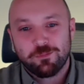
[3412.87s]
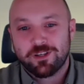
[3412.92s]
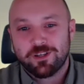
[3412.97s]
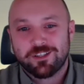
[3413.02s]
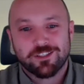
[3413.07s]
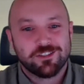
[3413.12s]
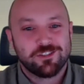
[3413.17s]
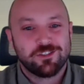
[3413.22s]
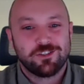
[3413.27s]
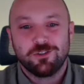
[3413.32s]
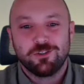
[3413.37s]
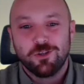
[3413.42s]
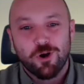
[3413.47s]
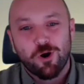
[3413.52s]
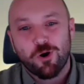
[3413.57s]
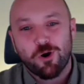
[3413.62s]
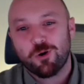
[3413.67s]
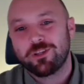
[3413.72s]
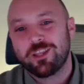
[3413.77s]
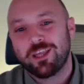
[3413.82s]
Because you
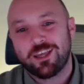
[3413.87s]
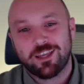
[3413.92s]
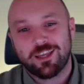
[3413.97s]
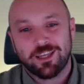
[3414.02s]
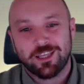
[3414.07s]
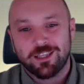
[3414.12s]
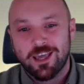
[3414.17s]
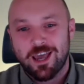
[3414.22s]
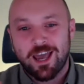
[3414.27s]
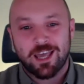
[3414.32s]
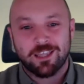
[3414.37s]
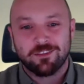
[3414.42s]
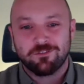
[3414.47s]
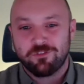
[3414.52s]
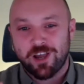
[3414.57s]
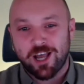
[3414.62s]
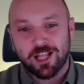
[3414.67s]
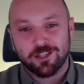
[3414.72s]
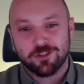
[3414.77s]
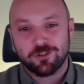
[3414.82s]
know that it had
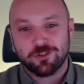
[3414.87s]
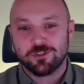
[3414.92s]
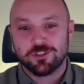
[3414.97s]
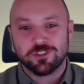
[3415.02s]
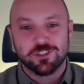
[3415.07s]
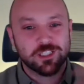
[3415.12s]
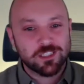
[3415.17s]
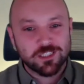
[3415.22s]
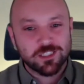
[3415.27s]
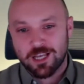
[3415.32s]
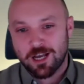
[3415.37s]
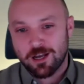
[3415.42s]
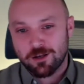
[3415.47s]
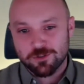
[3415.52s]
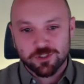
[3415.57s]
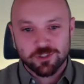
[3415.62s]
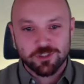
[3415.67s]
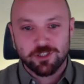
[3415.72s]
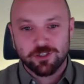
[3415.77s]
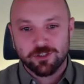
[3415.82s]
value six
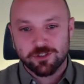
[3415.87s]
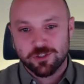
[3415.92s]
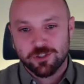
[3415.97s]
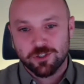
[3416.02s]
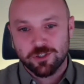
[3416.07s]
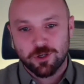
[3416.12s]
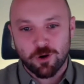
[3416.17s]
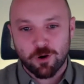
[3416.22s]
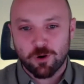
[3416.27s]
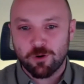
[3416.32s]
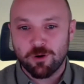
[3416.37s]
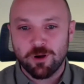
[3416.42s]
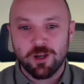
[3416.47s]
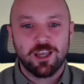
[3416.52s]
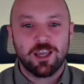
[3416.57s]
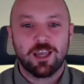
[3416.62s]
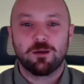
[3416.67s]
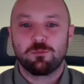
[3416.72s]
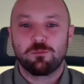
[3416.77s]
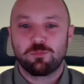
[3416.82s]
thousand years ago
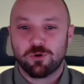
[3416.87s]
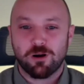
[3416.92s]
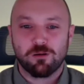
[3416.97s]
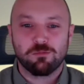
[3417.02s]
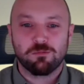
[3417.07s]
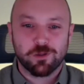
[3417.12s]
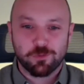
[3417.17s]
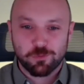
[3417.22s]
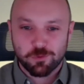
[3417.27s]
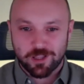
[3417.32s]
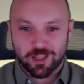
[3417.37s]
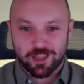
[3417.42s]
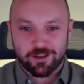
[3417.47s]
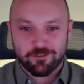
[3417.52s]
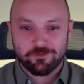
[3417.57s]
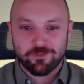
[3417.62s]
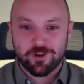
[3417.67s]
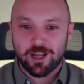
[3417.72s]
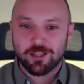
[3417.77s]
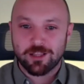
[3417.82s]
and probably will
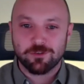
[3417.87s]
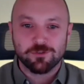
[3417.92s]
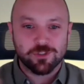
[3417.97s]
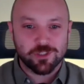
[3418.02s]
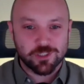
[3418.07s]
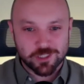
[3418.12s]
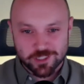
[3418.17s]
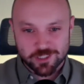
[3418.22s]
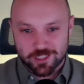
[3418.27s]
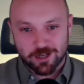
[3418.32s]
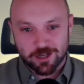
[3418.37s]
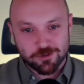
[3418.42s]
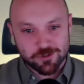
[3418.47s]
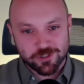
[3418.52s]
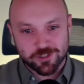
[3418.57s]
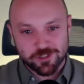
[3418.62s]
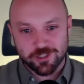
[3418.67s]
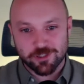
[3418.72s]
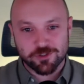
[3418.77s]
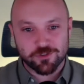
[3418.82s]
have value six
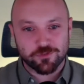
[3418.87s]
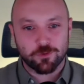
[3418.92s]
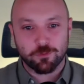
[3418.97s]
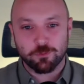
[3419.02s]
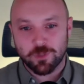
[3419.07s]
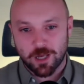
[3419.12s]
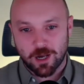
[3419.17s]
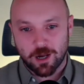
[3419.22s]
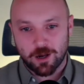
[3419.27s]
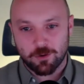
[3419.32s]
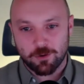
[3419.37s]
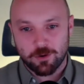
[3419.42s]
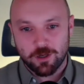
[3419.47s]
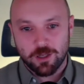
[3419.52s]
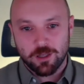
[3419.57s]
thousand years from now.